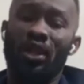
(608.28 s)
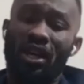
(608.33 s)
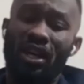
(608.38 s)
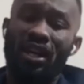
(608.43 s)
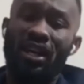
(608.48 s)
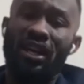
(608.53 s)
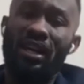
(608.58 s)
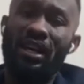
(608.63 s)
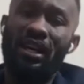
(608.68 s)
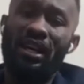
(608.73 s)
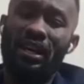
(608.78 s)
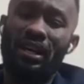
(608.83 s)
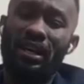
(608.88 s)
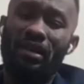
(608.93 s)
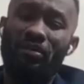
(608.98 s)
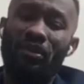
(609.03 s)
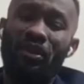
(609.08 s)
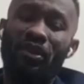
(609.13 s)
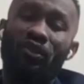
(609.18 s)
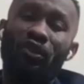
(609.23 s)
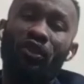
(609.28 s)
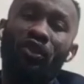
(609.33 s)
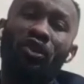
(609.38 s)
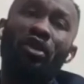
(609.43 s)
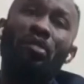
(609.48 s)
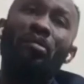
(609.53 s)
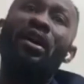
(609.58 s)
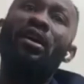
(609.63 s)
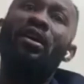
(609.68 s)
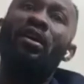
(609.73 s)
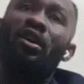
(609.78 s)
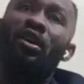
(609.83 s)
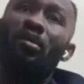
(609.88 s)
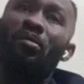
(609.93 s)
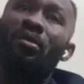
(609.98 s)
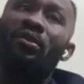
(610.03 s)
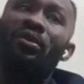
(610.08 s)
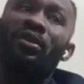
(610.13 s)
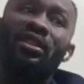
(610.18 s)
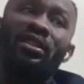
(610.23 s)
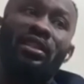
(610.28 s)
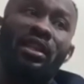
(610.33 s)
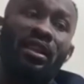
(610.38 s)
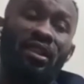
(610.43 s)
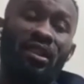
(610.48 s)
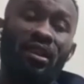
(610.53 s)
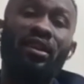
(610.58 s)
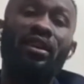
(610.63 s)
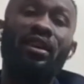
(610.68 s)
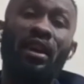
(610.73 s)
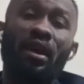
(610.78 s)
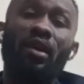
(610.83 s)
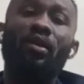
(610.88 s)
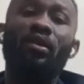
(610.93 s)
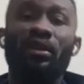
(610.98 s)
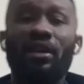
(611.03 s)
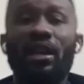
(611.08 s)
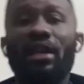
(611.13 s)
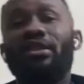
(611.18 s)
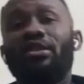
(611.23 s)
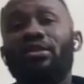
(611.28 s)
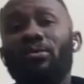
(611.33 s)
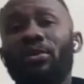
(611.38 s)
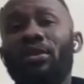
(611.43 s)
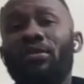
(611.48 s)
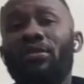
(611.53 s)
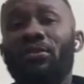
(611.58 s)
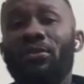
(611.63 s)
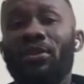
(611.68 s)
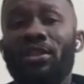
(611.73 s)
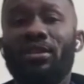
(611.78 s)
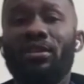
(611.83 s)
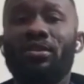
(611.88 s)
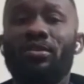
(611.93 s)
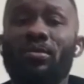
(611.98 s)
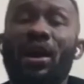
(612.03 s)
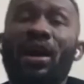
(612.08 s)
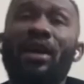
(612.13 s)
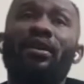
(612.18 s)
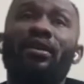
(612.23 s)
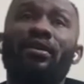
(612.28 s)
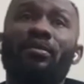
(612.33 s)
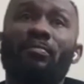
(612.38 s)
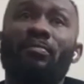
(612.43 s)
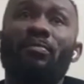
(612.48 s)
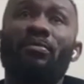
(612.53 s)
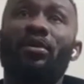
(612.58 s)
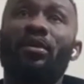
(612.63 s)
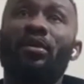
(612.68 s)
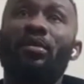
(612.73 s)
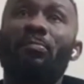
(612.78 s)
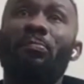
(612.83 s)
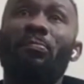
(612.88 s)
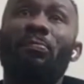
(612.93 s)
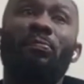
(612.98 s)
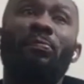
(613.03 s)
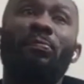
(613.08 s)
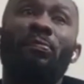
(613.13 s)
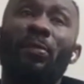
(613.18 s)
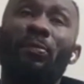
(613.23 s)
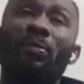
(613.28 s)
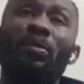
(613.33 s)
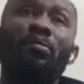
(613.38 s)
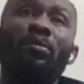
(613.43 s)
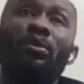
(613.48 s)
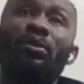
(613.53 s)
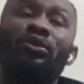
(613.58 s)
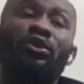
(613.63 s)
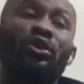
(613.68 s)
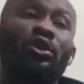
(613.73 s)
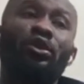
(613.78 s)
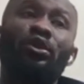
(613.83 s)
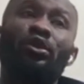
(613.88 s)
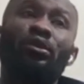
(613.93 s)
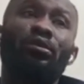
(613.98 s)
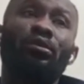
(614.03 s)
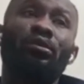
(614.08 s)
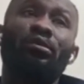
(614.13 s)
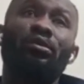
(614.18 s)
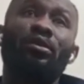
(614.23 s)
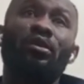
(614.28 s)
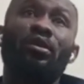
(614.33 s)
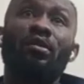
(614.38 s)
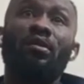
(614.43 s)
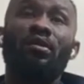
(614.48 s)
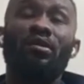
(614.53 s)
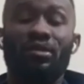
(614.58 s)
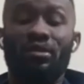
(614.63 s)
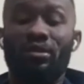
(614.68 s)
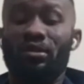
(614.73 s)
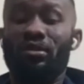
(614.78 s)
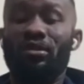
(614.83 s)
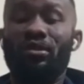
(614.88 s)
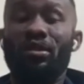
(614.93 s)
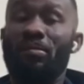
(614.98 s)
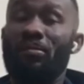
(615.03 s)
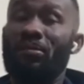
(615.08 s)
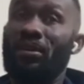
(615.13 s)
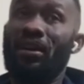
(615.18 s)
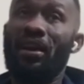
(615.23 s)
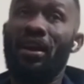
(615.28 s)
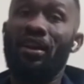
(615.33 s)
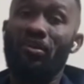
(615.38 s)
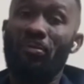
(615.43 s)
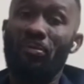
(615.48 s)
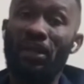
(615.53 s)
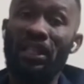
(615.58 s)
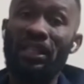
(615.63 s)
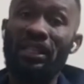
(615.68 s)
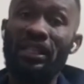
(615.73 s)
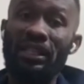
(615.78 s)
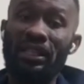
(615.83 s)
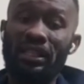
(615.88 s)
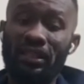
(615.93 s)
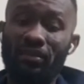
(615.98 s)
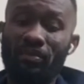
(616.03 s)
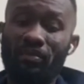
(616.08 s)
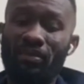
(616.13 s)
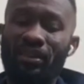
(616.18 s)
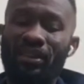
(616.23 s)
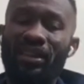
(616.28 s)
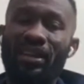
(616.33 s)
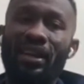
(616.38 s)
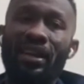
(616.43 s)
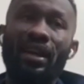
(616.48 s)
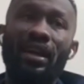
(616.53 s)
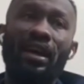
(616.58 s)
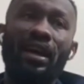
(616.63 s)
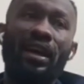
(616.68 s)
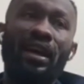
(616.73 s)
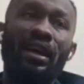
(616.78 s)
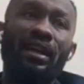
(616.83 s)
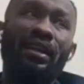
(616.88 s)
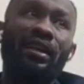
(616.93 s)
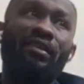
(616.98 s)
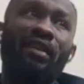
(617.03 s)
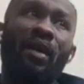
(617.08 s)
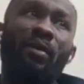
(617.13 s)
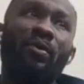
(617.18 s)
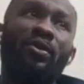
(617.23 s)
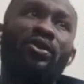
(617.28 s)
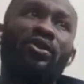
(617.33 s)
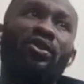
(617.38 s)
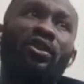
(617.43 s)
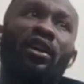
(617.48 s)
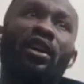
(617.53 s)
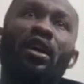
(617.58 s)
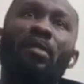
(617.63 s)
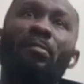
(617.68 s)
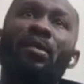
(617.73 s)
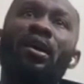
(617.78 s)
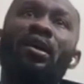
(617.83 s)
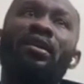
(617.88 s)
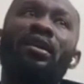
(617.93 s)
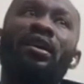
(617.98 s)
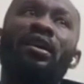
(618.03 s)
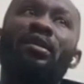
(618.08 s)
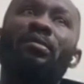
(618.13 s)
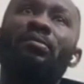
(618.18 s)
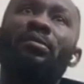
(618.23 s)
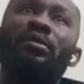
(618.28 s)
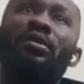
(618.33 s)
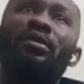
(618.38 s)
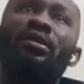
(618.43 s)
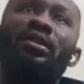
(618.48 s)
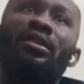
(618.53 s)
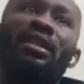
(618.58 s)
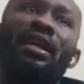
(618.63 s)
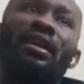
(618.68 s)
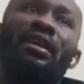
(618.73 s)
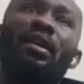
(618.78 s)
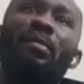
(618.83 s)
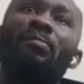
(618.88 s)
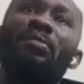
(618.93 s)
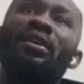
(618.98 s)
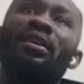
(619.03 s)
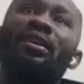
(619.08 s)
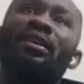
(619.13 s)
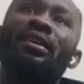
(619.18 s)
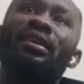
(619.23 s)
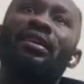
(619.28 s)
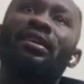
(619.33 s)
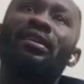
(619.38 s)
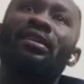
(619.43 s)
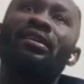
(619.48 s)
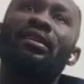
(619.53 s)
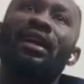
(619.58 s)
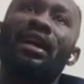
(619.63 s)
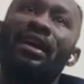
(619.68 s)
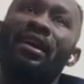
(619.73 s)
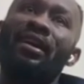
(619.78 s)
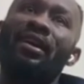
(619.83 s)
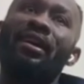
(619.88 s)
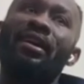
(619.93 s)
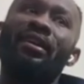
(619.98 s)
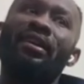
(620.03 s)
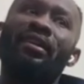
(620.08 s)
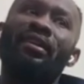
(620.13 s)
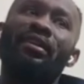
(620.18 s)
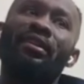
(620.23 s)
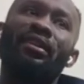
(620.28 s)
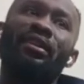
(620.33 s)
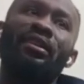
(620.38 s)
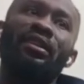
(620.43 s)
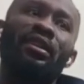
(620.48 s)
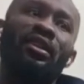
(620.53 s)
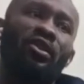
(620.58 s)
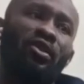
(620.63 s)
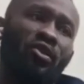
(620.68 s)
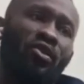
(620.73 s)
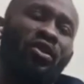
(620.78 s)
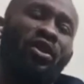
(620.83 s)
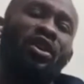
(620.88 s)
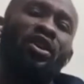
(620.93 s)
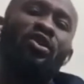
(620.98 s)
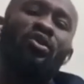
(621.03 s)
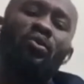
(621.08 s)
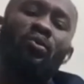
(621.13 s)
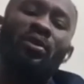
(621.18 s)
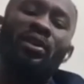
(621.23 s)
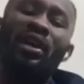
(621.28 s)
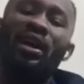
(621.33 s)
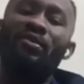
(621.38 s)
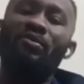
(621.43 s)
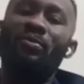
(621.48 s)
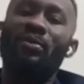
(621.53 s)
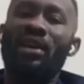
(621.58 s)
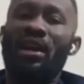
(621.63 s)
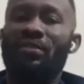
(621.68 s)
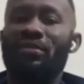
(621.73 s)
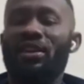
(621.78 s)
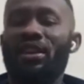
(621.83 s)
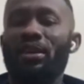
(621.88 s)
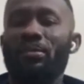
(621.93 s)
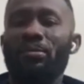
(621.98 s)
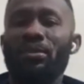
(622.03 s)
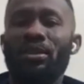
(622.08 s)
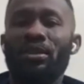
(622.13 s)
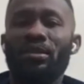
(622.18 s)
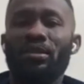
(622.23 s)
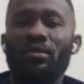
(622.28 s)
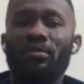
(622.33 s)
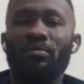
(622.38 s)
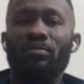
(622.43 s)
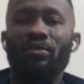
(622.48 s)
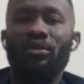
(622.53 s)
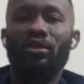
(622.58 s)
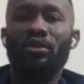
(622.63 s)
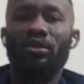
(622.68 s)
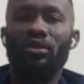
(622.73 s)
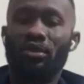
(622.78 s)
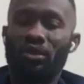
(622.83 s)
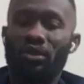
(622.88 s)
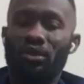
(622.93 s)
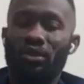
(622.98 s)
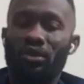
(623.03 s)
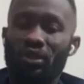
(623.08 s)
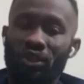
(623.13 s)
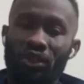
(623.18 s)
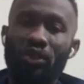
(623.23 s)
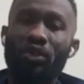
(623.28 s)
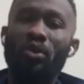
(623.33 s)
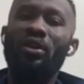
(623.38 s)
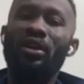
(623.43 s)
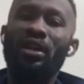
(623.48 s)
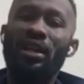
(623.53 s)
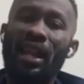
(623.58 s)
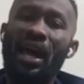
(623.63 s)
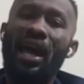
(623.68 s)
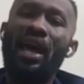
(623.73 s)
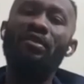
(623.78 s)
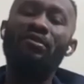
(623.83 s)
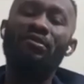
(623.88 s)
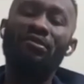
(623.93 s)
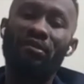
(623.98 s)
If you talk about economic reasons, I think, yeah, that's one of the reasons why people moved to some kind of places. And I was talking about the standard being higher than the league. Okay, we have games shown live.